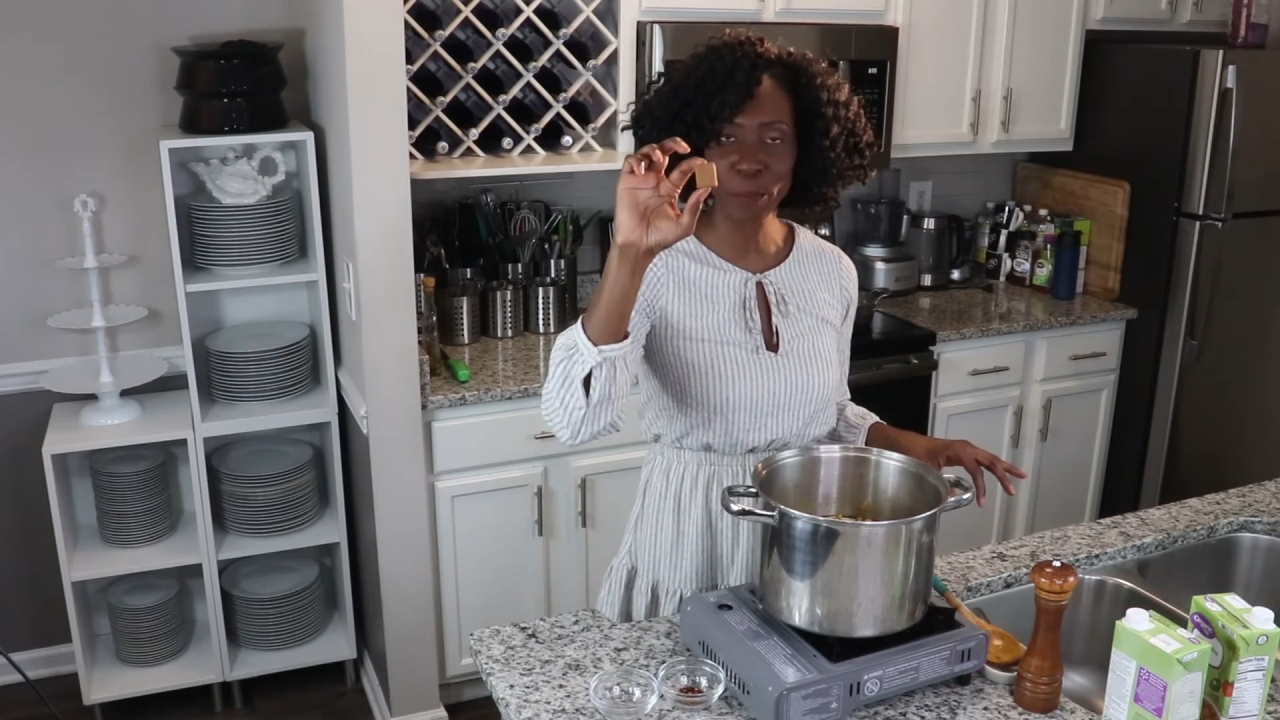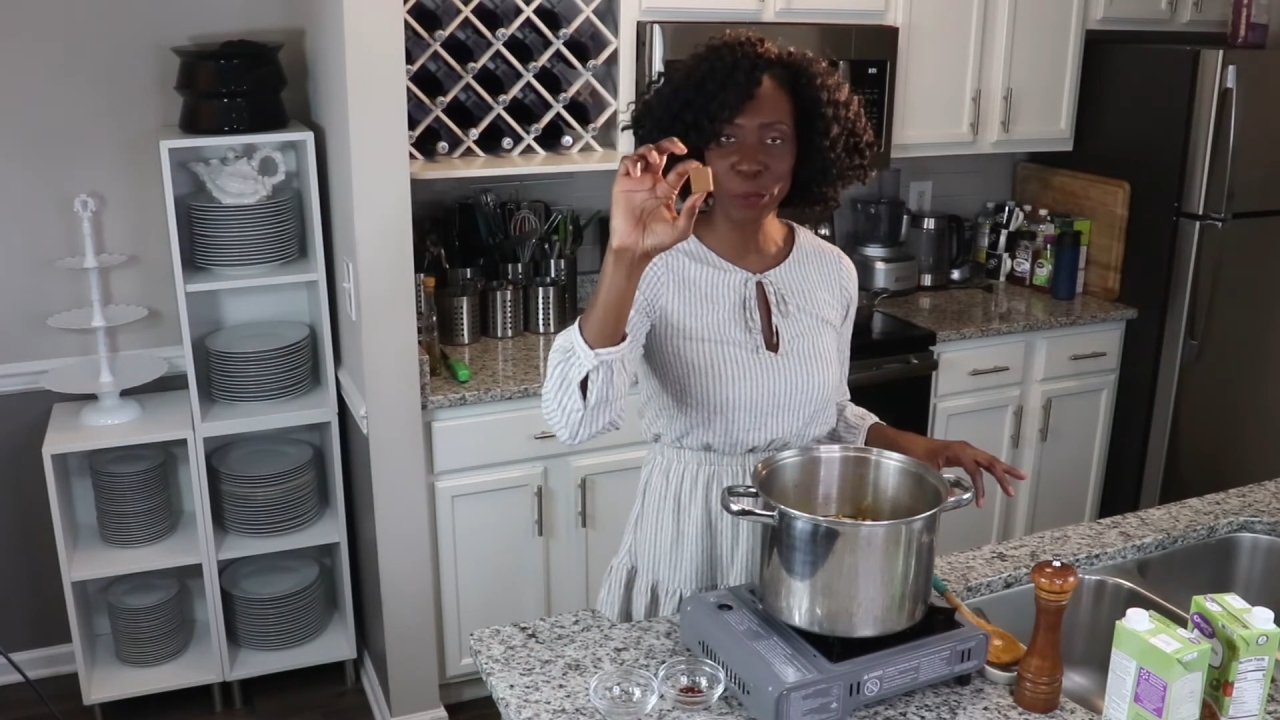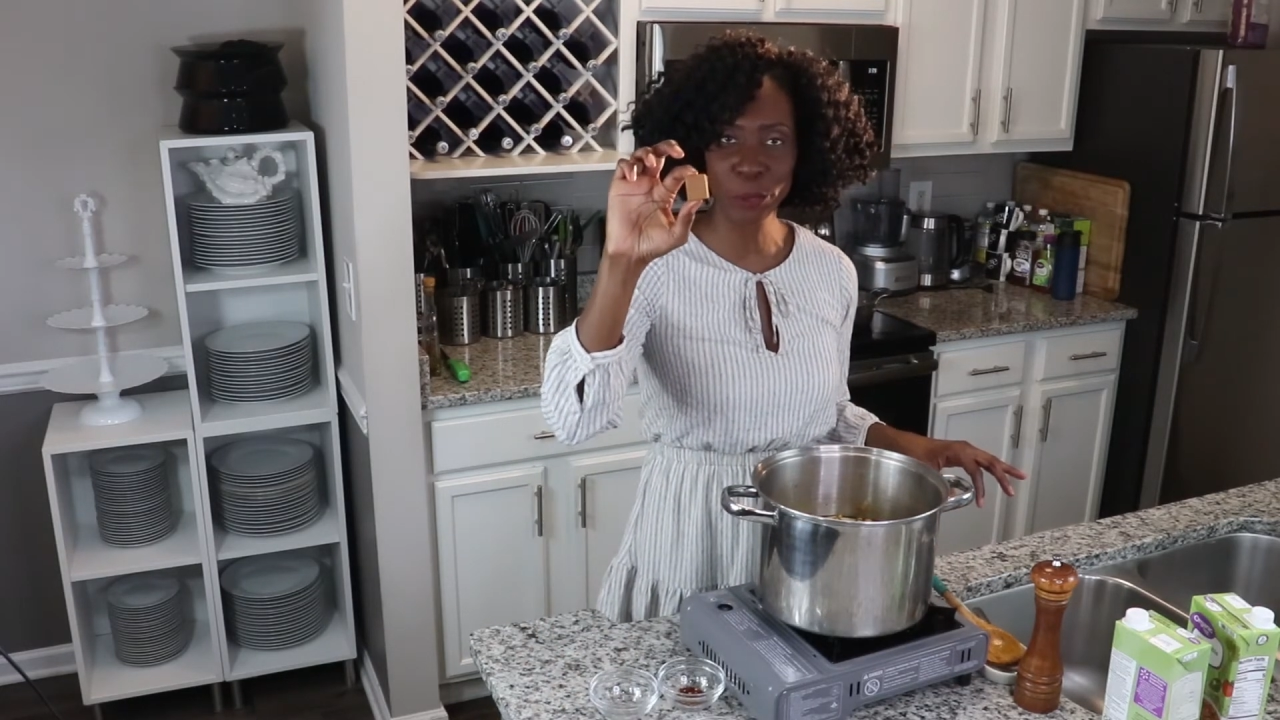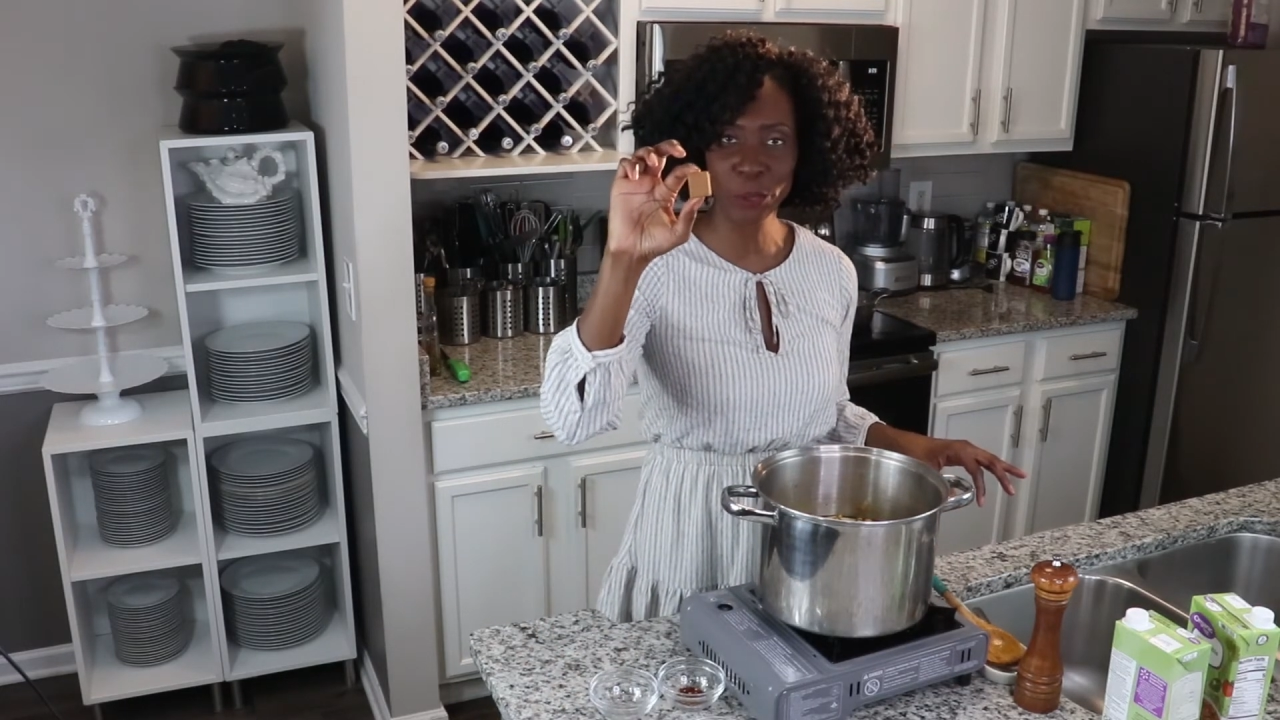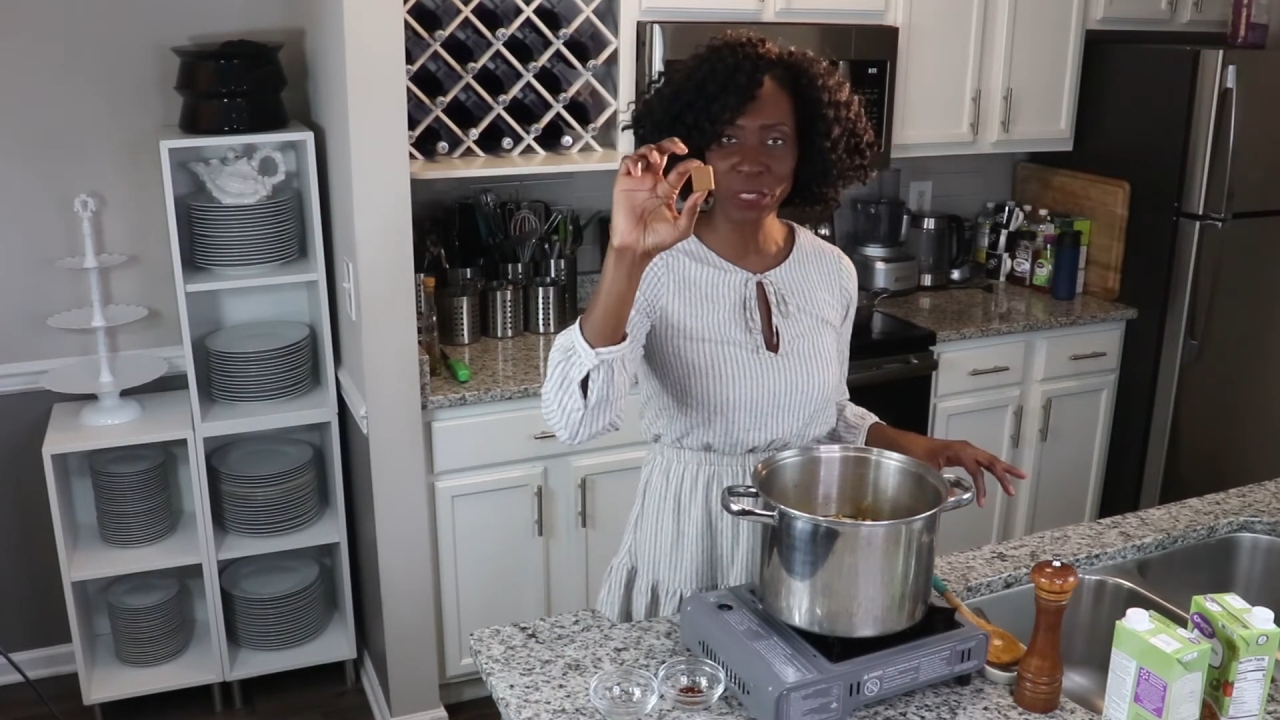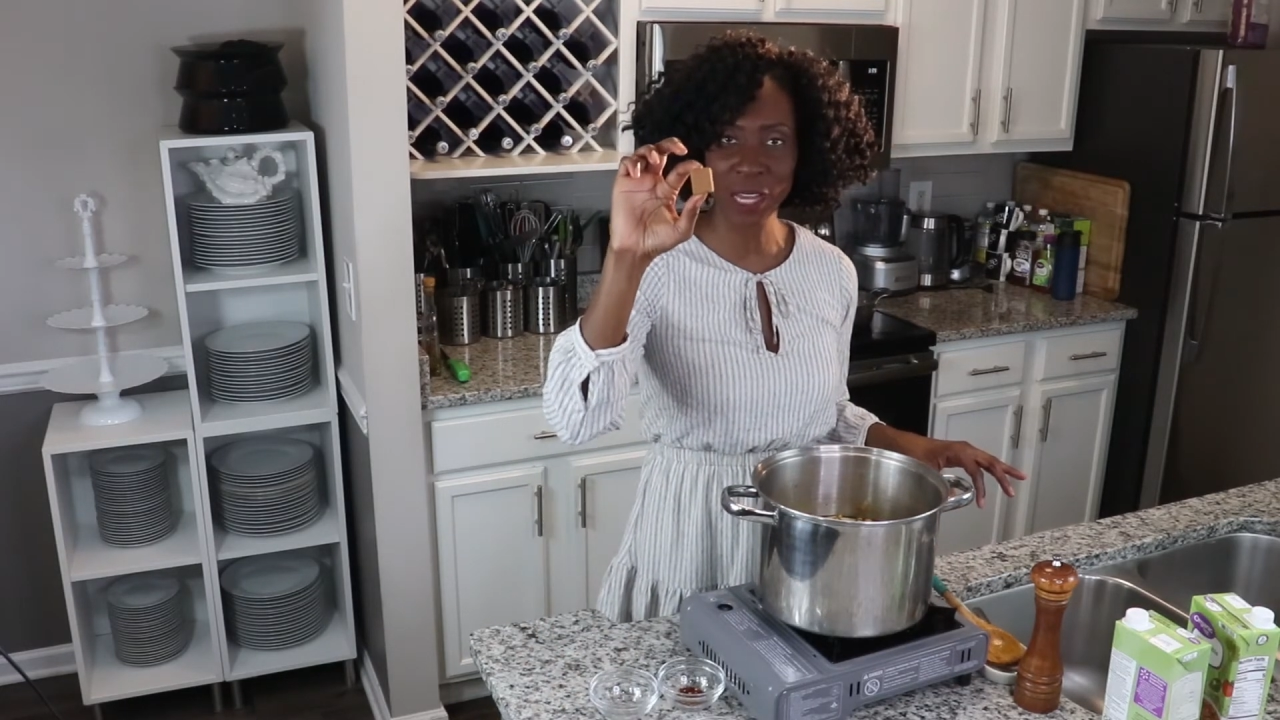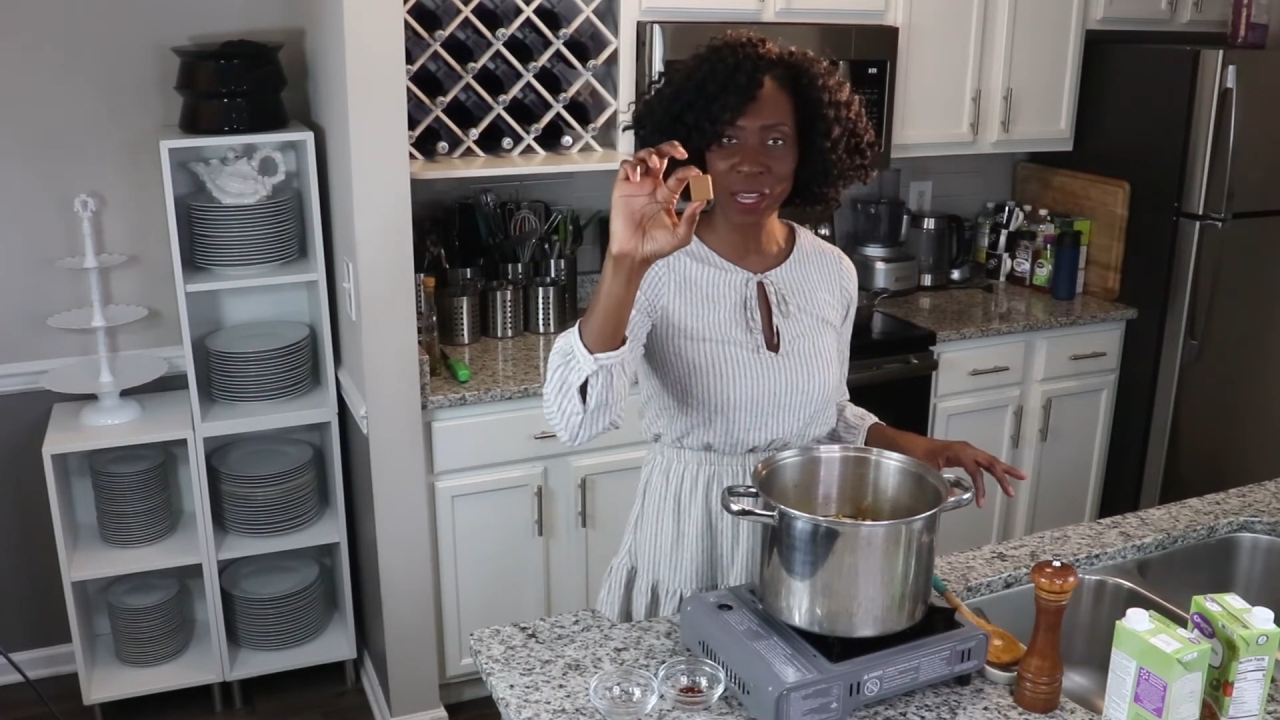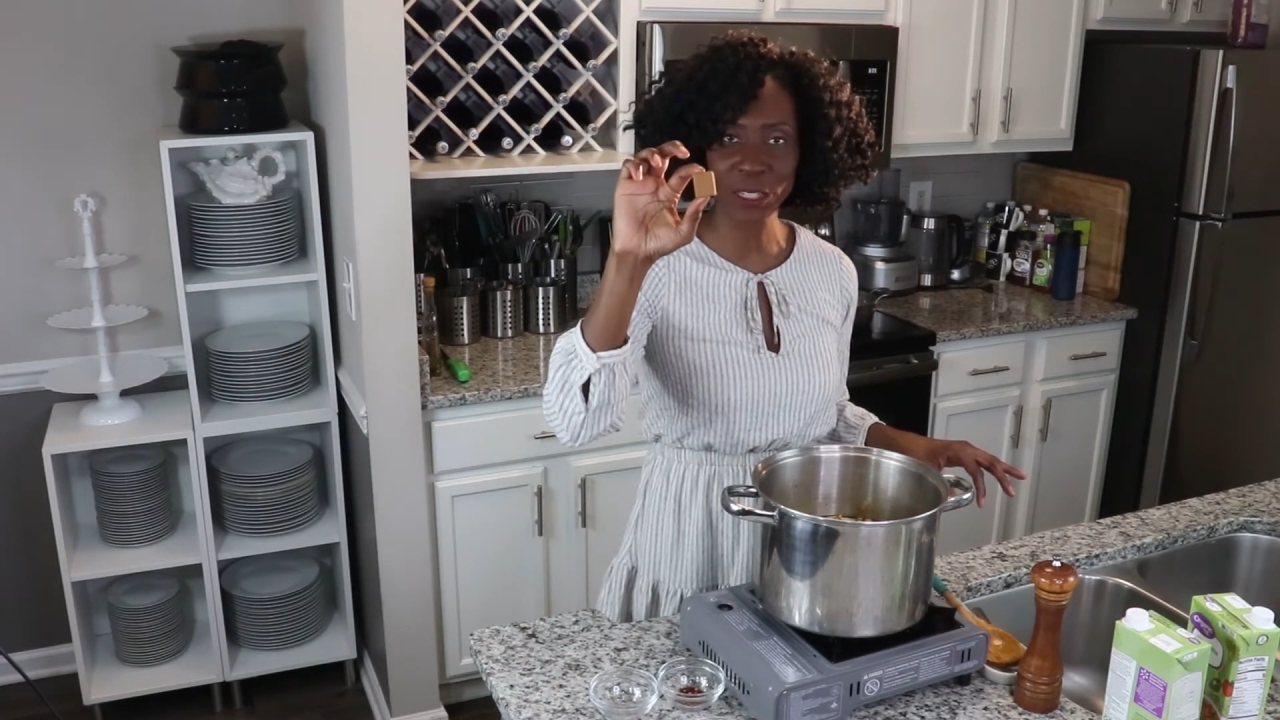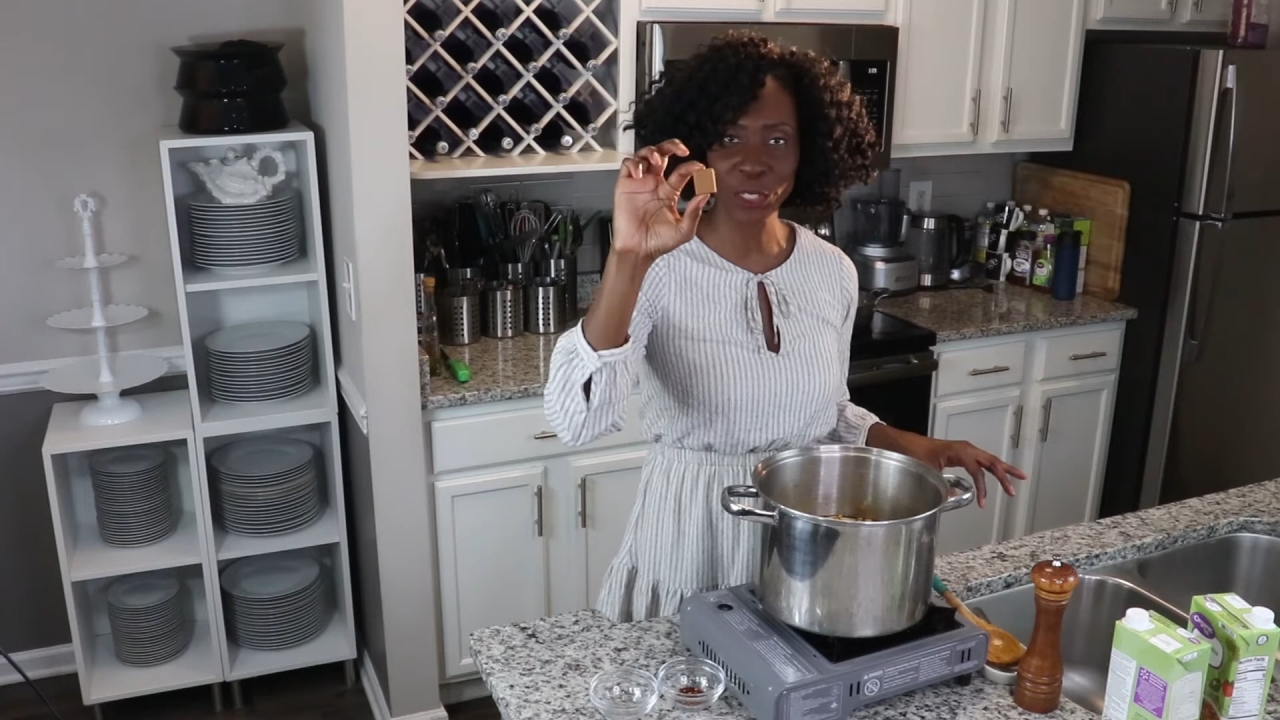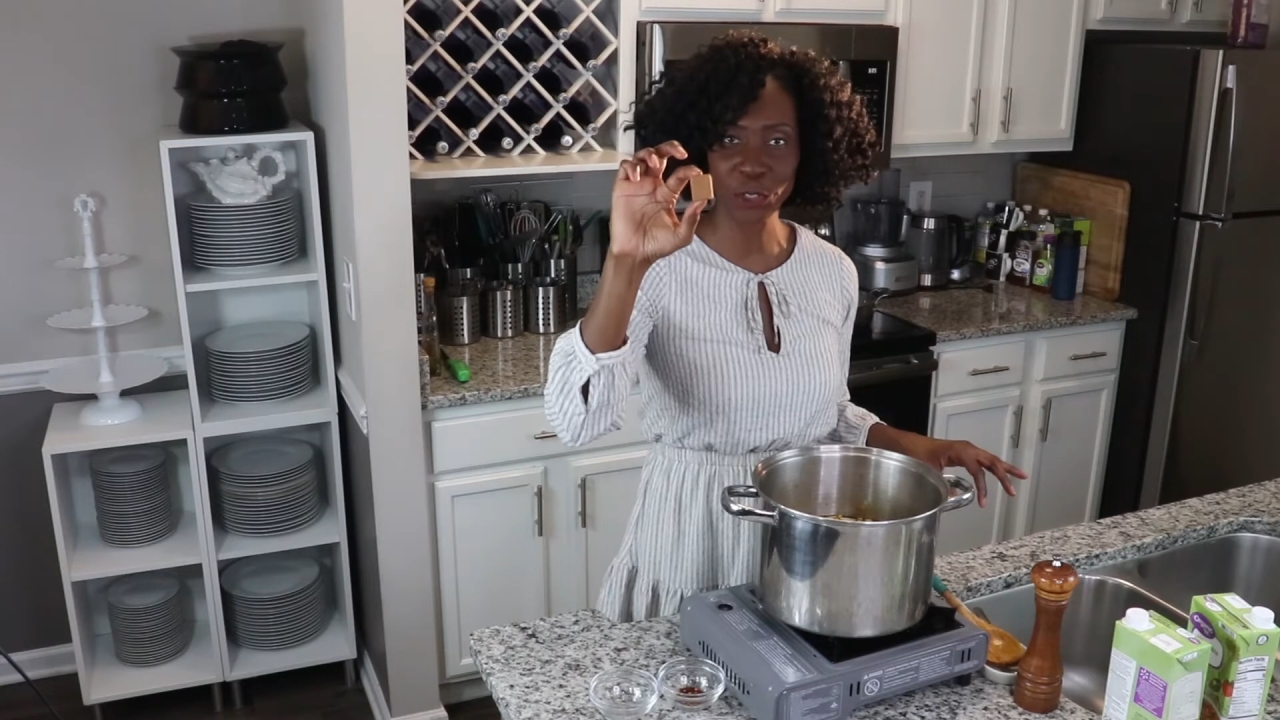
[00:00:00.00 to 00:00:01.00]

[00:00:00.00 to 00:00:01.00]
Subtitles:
bouillon